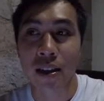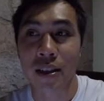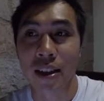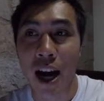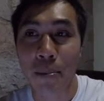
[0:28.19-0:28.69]

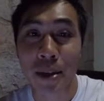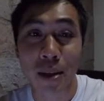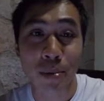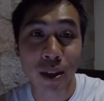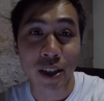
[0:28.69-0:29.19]
DOM
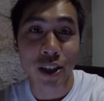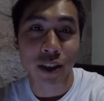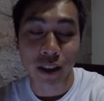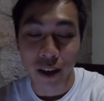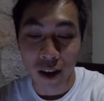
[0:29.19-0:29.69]
manipulation
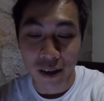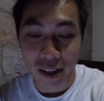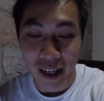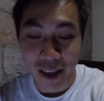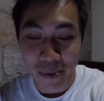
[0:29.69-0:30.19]
in a long
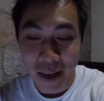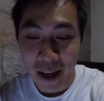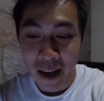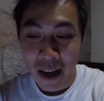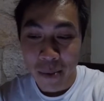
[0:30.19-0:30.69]
time.
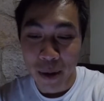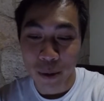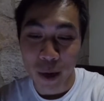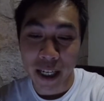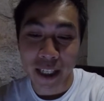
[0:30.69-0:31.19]
Been
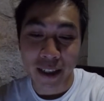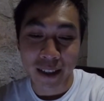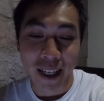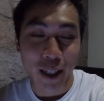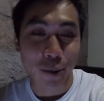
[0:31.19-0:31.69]
writing
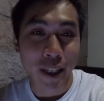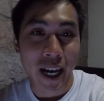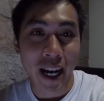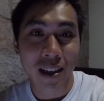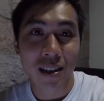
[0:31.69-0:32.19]
like
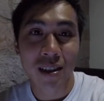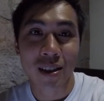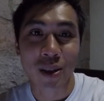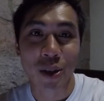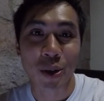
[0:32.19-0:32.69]
React,
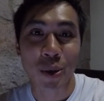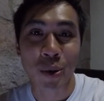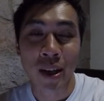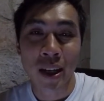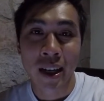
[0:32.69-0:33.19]
so
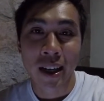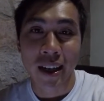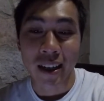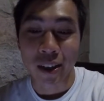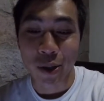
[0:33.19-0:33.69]

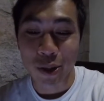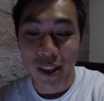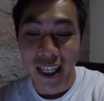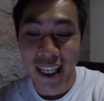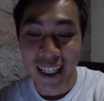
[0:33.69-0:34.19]

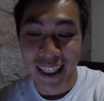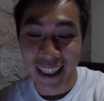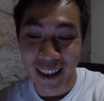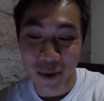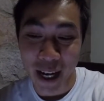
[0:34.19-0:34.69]
usually
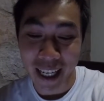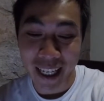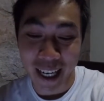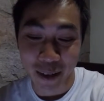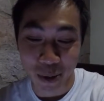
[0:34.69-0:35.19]
React
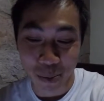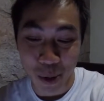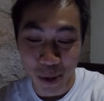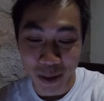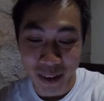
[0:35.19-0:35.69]
handles
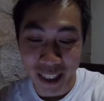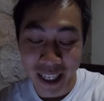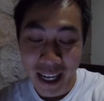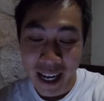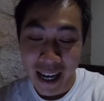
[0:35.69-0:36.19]
most of it.
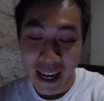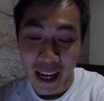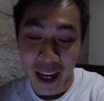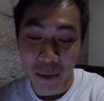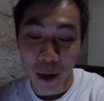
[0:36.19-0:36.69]

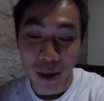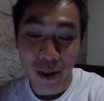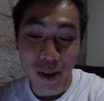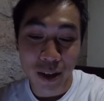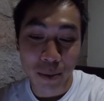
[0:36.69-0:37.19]
Also
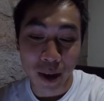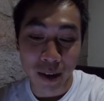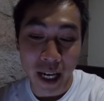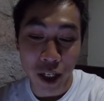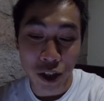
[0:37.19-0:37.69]
learned about
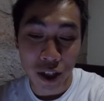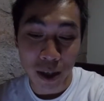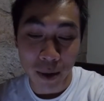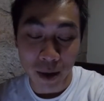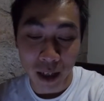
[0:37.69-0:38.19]

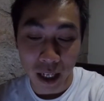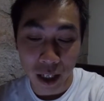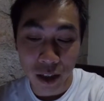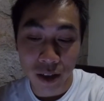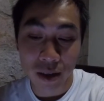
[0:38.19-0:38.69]
HTML
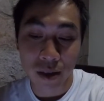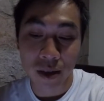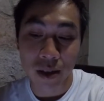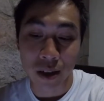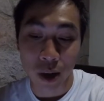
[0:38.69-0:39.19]
collections,
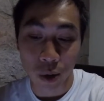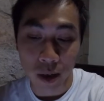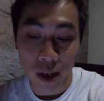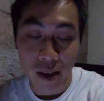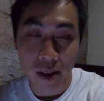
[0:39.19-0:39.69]

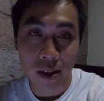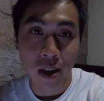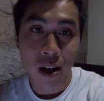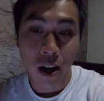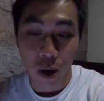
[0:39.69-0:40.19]
NodeList,
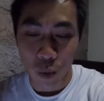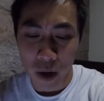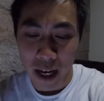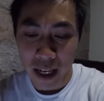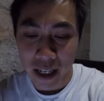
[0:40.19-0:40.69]

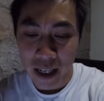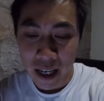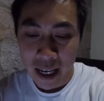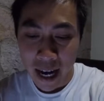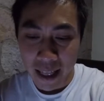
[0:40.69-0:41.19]
array,
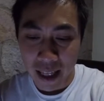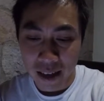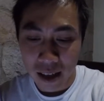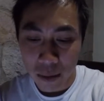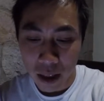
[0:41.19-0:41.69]
and then
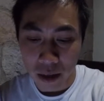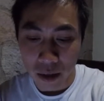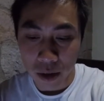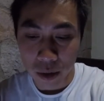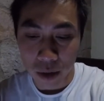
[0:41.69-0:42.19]
something
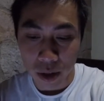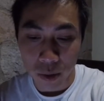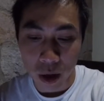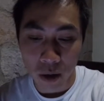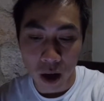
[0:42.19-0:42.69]
new as
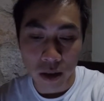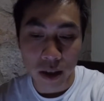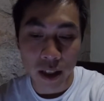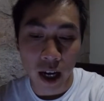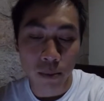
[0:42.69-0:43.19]
well
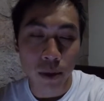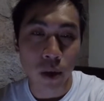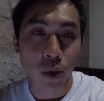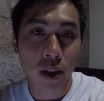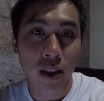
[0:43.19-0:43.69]
called
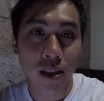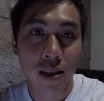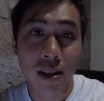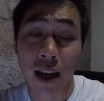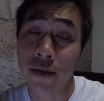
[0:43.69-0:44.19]

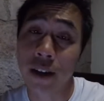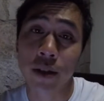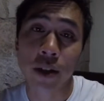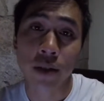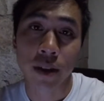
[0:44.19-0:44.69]
DOMTokenList. I've never
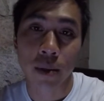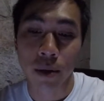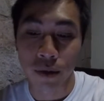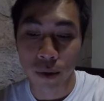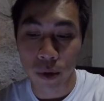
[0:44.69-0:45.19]
heard of that
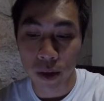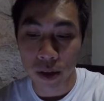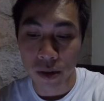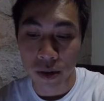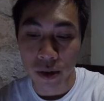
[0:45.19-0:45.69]
before
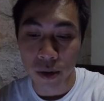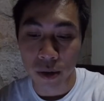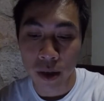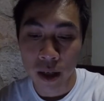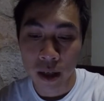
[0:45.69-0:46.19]
until
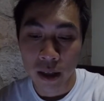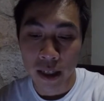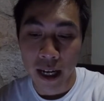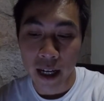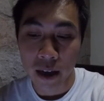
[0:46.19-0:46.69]

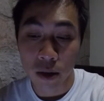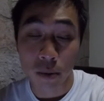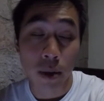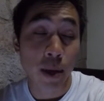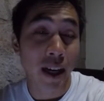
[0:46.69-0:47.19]
today, or
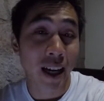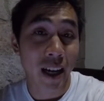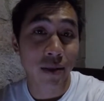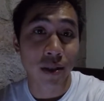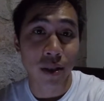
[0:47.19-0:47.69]
maybe I
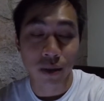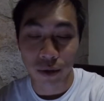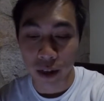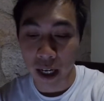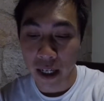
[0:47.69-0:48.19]
have and just
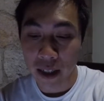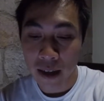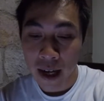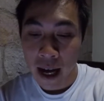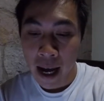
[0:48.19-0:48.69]
forgotten.
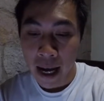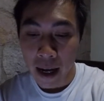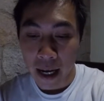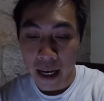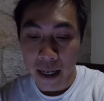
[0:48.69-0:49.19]

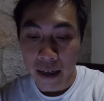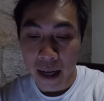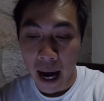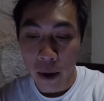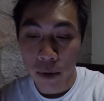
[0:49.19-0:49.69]
And
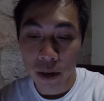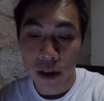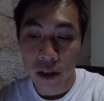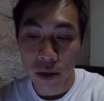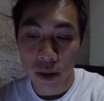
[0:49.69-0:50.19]
I really
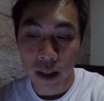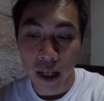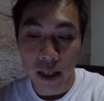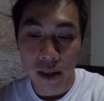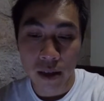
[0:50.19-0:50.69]
enjoyed the
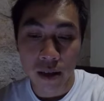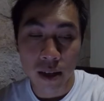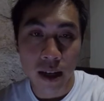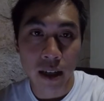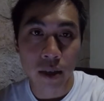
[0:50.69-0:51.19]
lesson
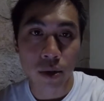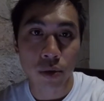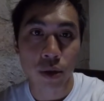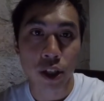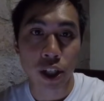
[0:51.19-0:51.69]
today. It was
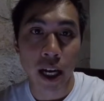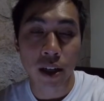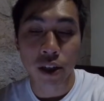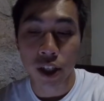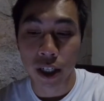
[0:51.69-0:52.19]
really
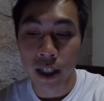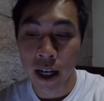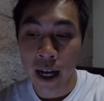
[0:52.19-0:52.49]
challenging.